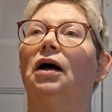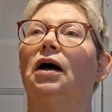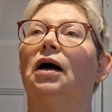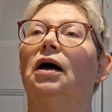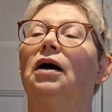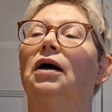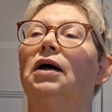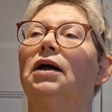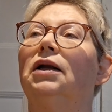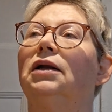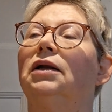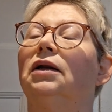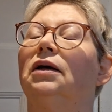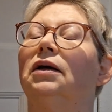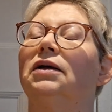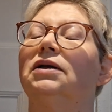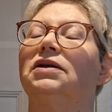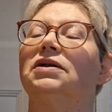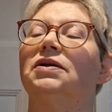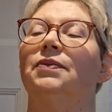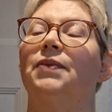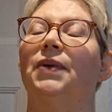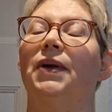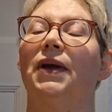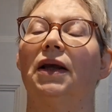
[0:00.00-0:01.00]
I like
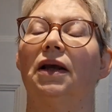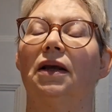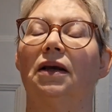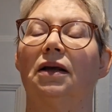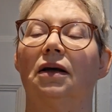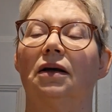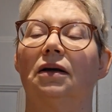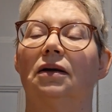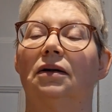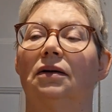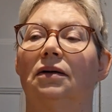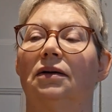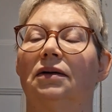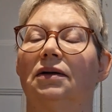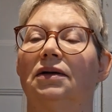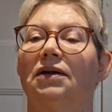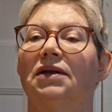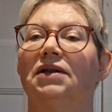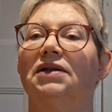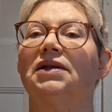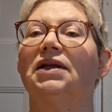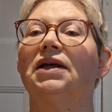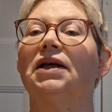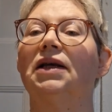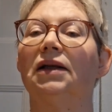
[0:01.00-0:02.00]
to pick
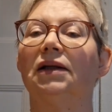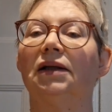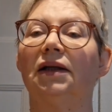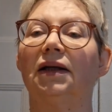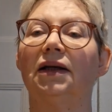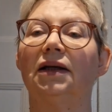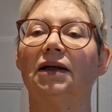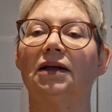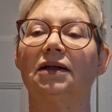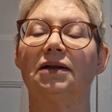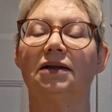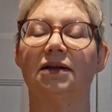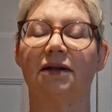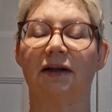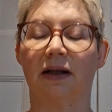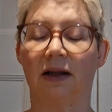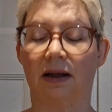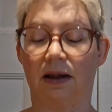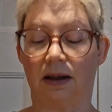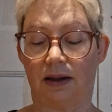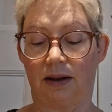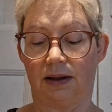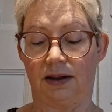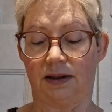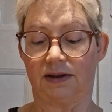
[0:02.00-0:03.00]
seedlings
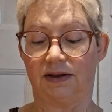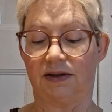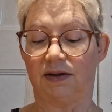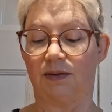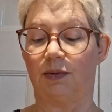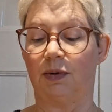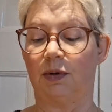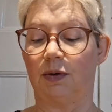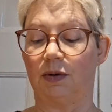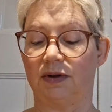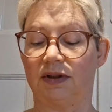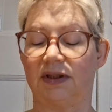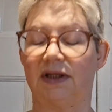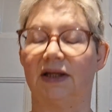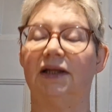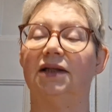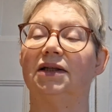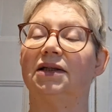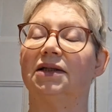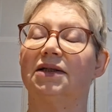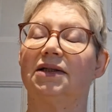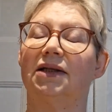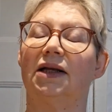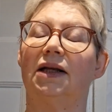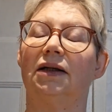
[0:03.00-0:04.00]
to put
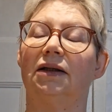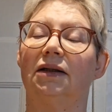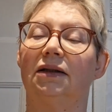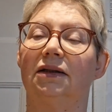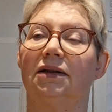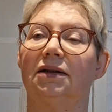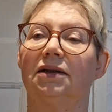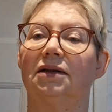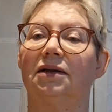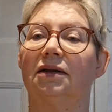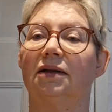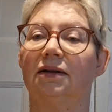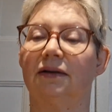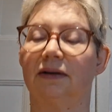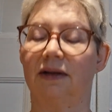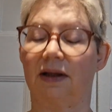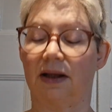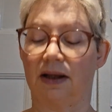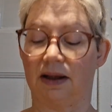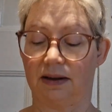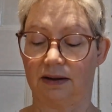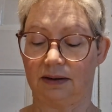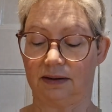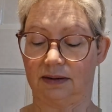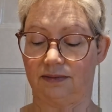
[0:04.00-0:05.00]
in salads,
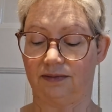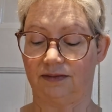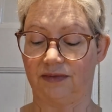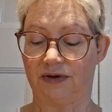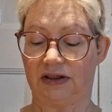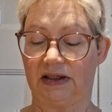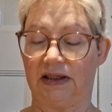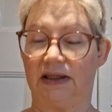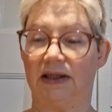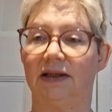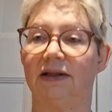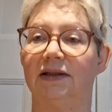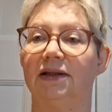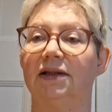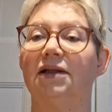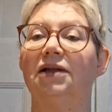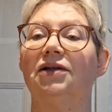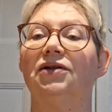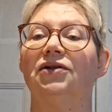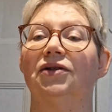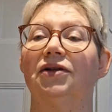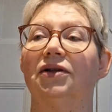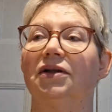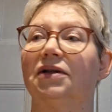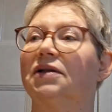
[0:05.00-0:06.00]
they're really
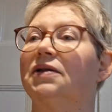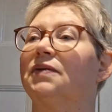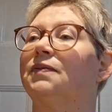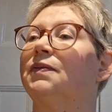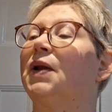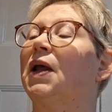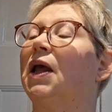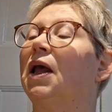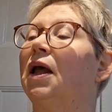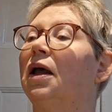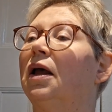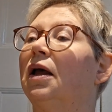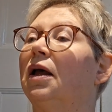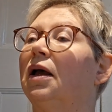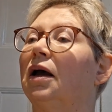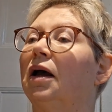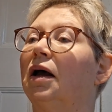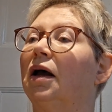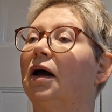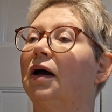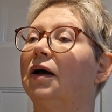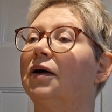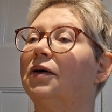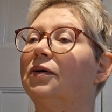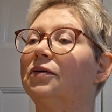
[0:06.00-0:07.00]
delicious.
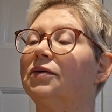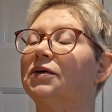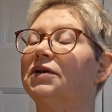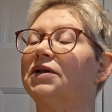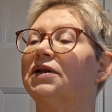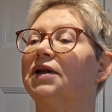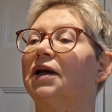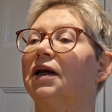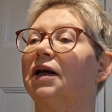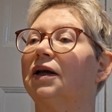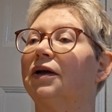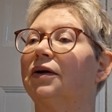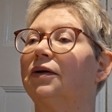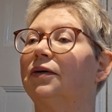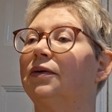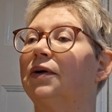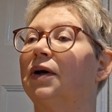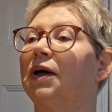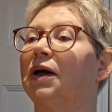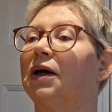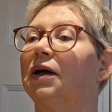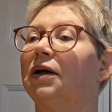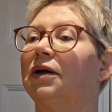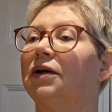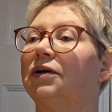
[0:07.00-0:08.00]
I also
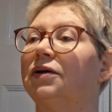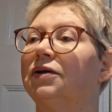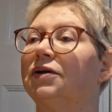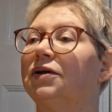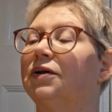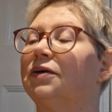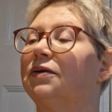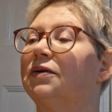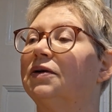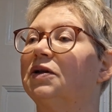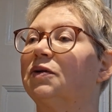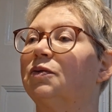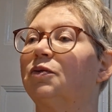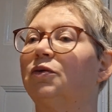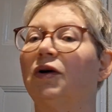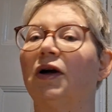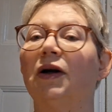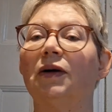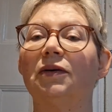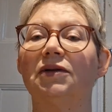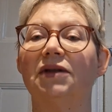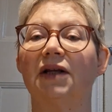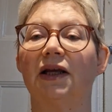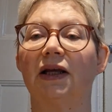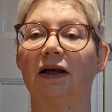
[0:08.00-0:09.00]
do
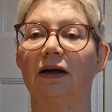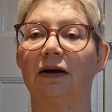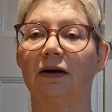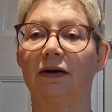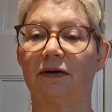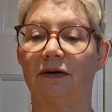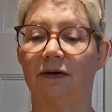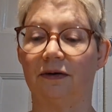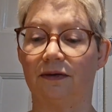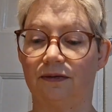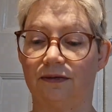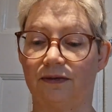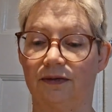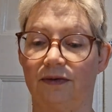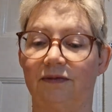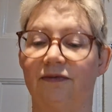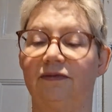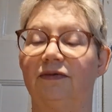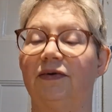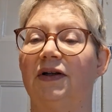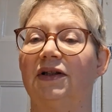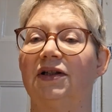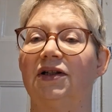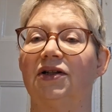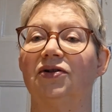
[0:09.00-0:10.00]
sprouting of
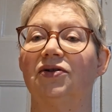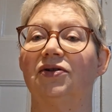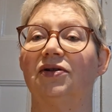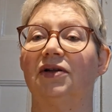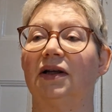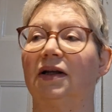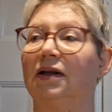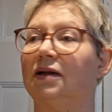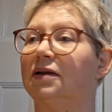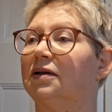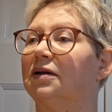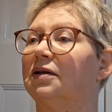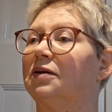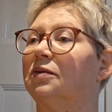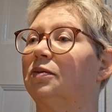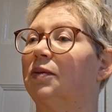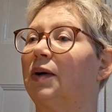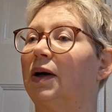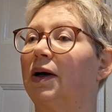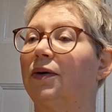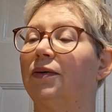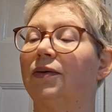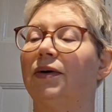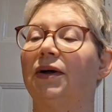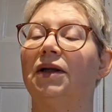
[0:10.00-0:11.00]
radish seeds as
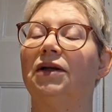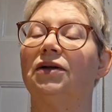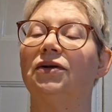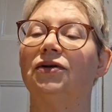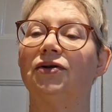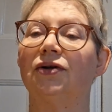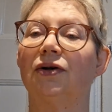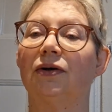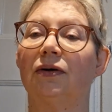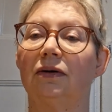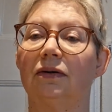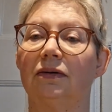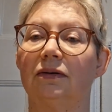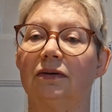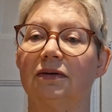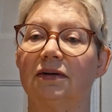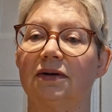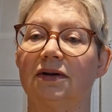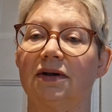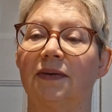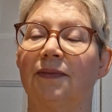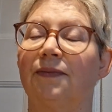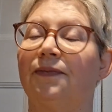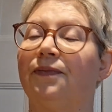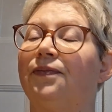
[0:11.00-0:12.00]
well in
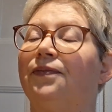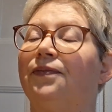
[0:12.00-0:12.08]
jars,